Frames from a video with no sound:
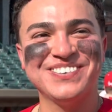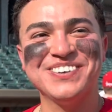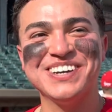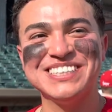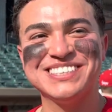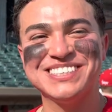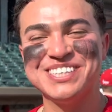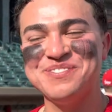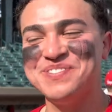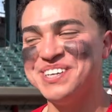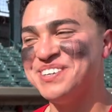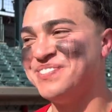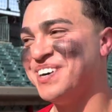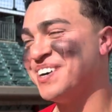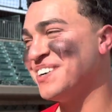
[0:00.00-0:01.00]
We'll get to sleep in
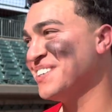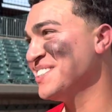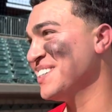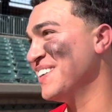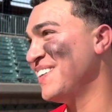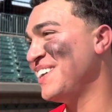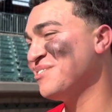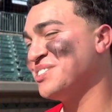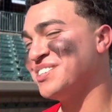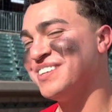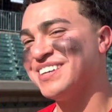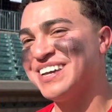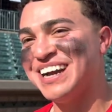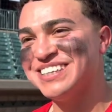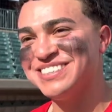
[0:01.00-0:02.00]
tomorrow, so I'm sure
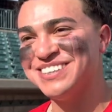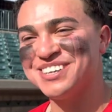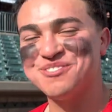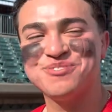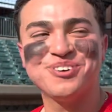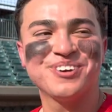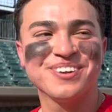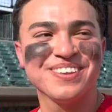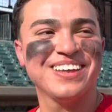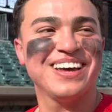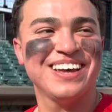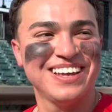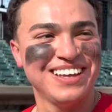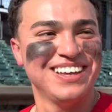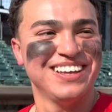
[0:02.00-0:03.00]
the guys are looking forward
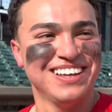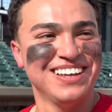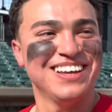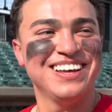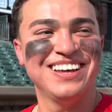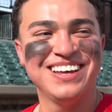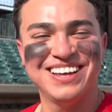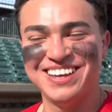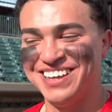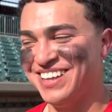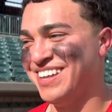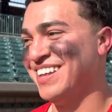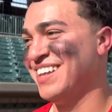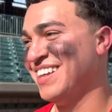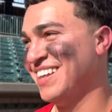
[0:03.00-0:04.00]
to that.